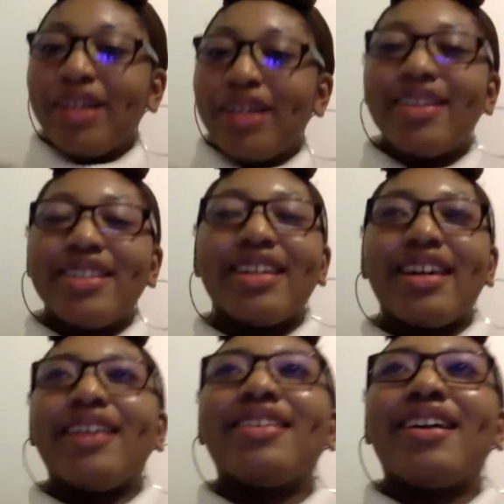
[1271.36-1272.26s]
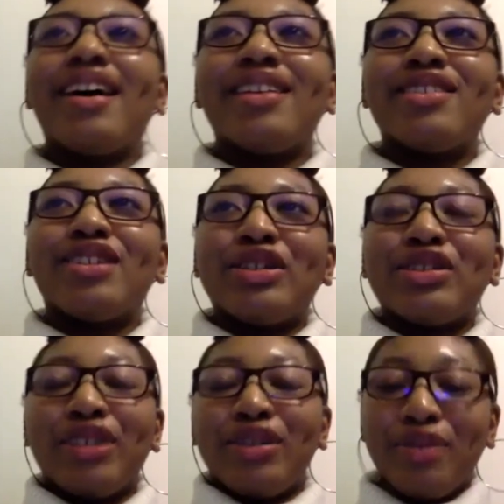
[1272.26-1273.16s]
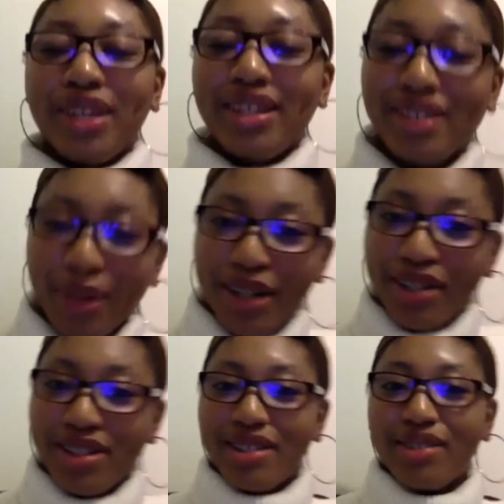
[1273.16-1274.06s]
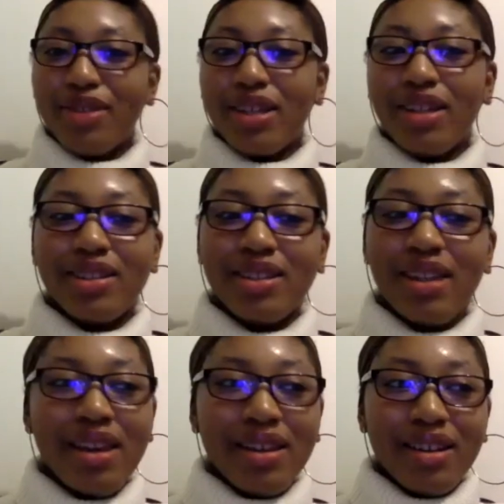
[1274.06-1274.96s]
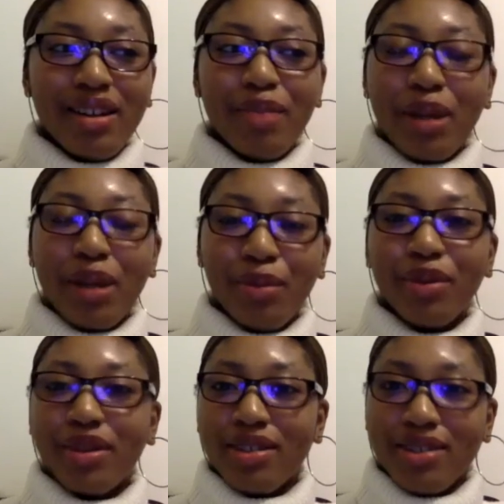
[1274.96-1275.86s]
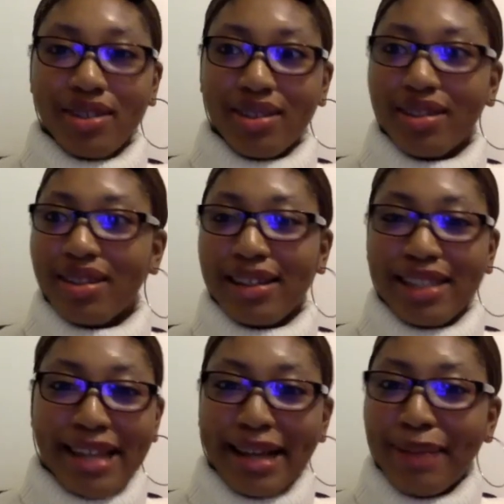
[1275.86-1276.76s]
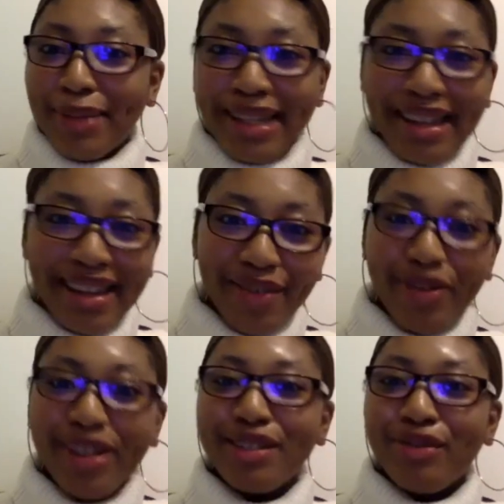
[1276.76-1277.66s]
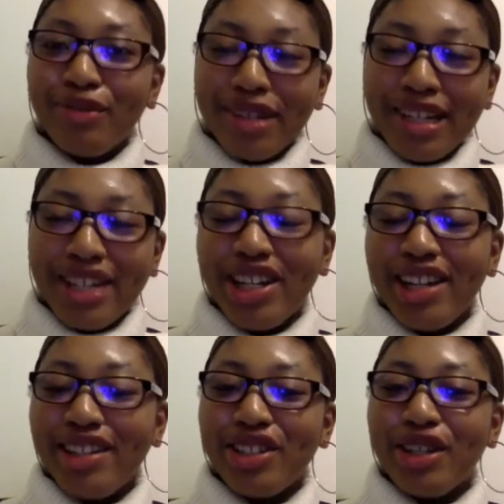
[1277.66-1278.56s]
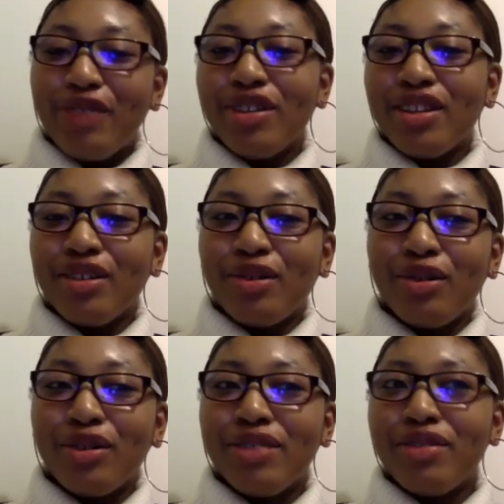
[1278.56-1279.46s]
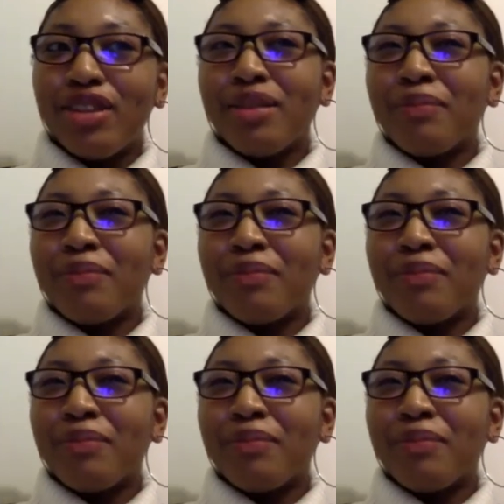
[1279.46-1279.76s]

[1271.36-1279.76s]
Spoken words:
us again and answering all these questions for these young people, because it's nearly been a year. Things have really changed over the course of the